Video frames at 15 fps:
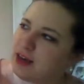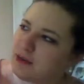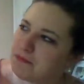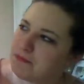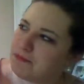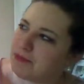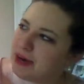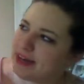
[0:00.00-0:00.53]

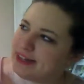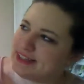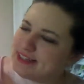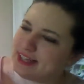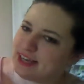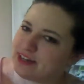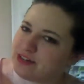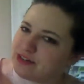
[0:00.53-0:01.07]

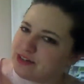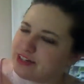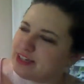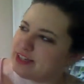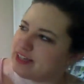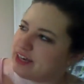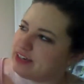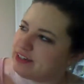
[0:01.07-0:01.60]
Bonsai
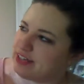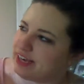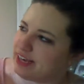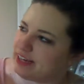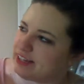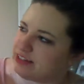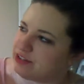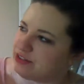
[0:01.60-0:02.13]
trees are
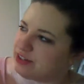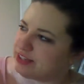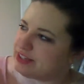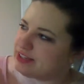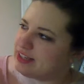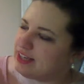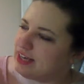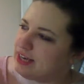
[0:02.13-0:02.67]
tiny trees.